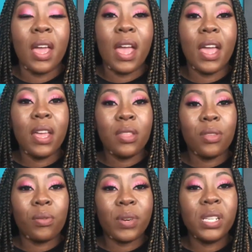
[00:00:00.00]
And
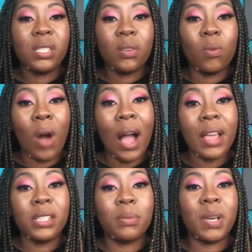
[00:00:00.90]
the reason why
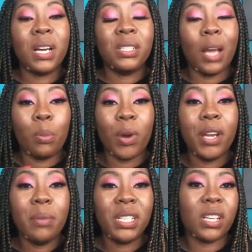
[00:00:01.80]
is because I
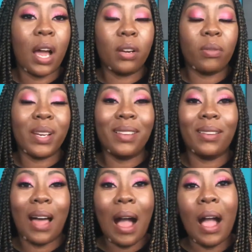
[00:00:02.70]
pretty much kind of
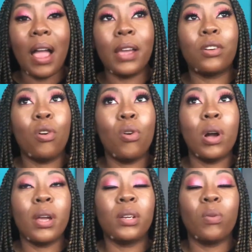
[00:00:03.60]
relied
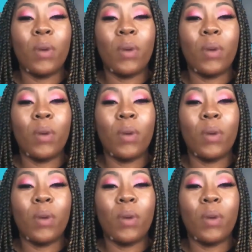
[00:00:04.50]
on